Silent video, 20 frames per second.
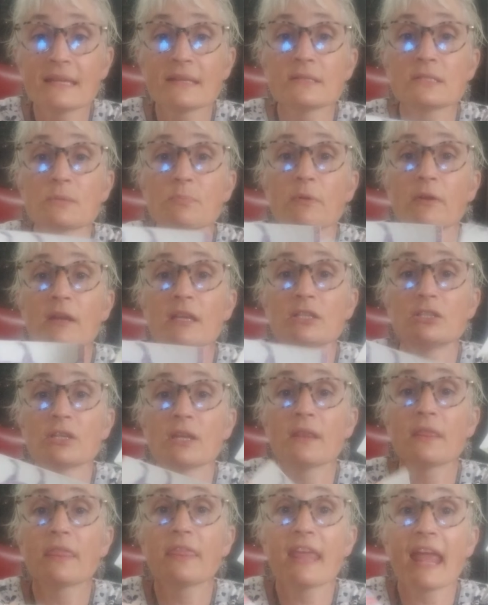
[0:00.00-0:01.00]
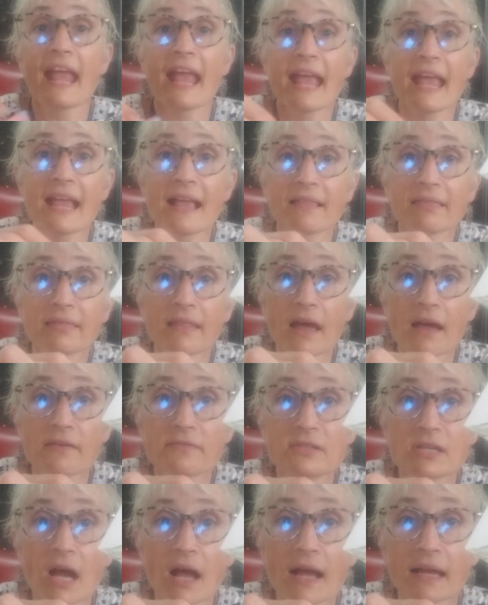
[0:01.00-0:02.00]
inspiration. They
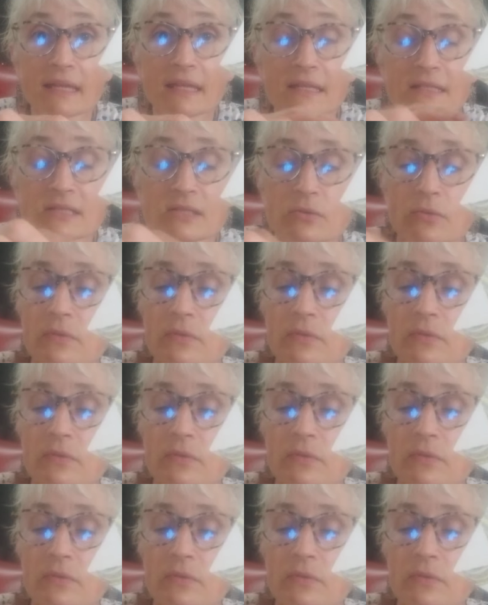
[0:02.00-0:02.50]
loved hockey, so